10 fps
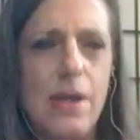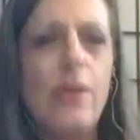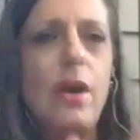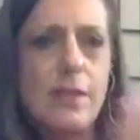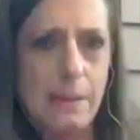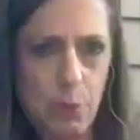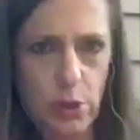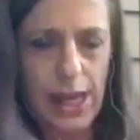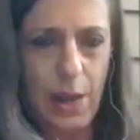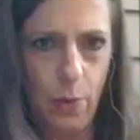because I'm
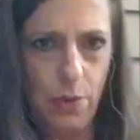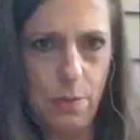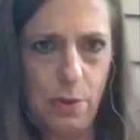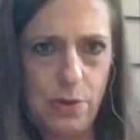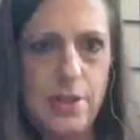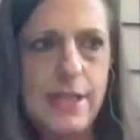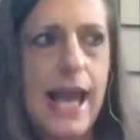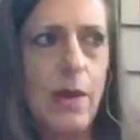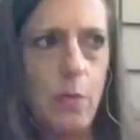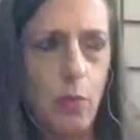looking at where the person's
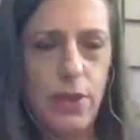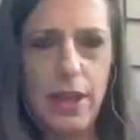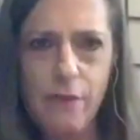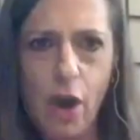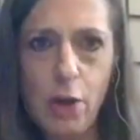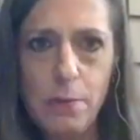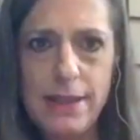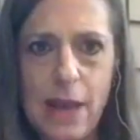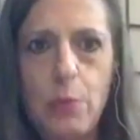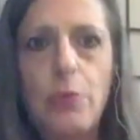at and the
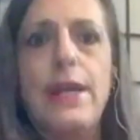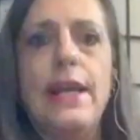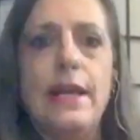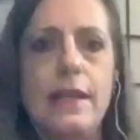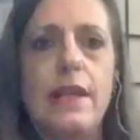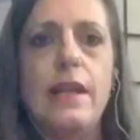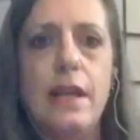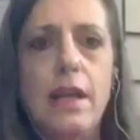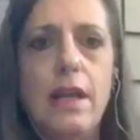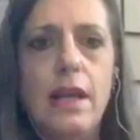environment that we're in. And,
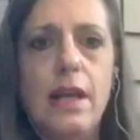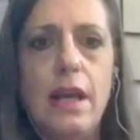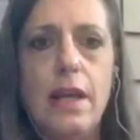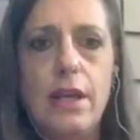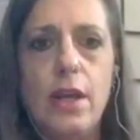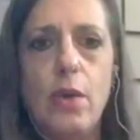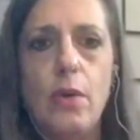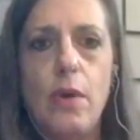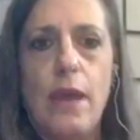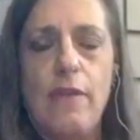you
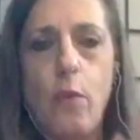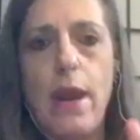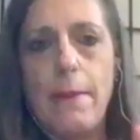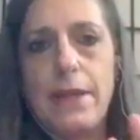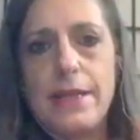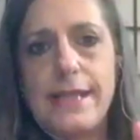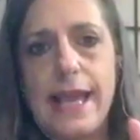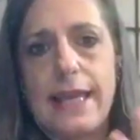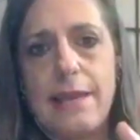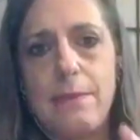know, if what I'm going to
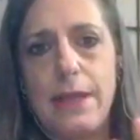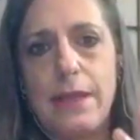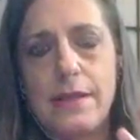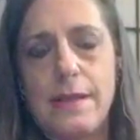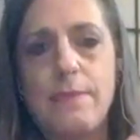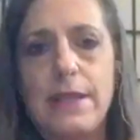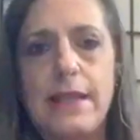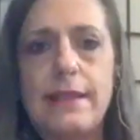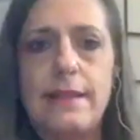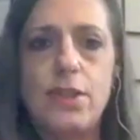say can be something
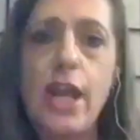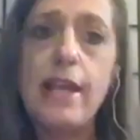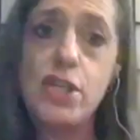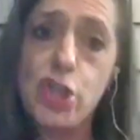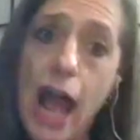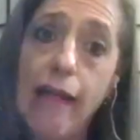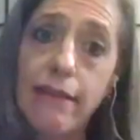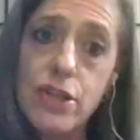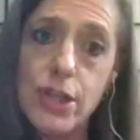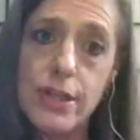that ch- is
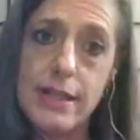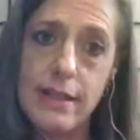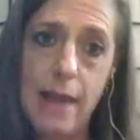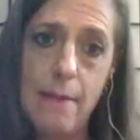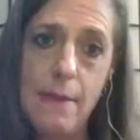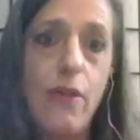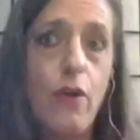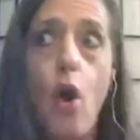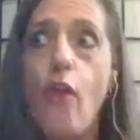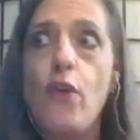challenging to them and
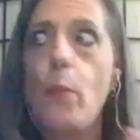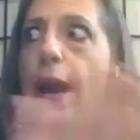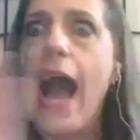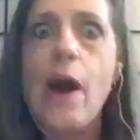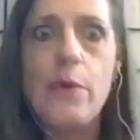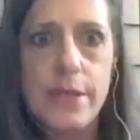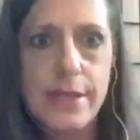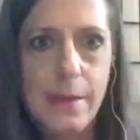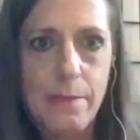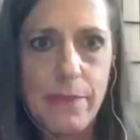they're on their way out to
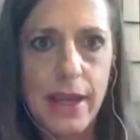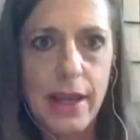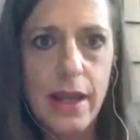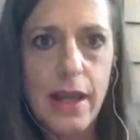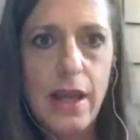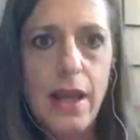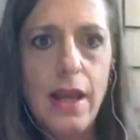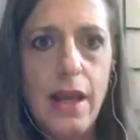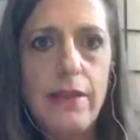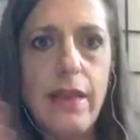something,
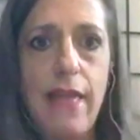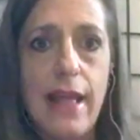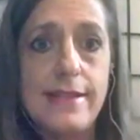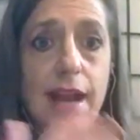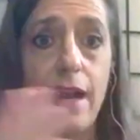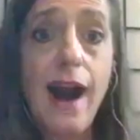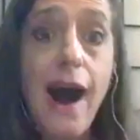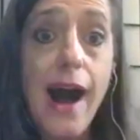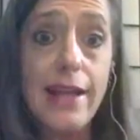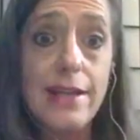then that's not
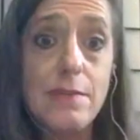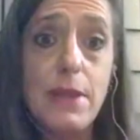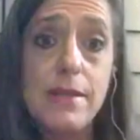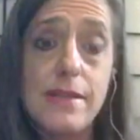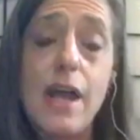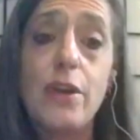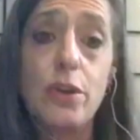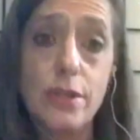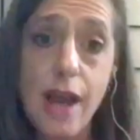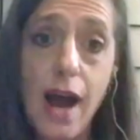kind because it's not a
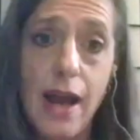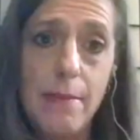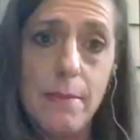good time.